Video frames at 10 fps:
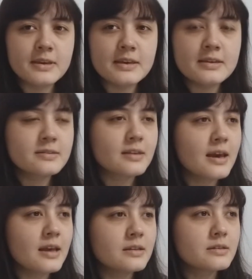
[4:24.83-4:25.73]
is,
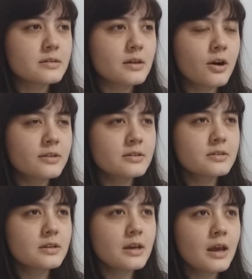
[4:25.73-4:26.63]
and
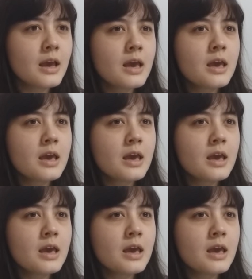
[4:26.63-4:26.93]
honestly,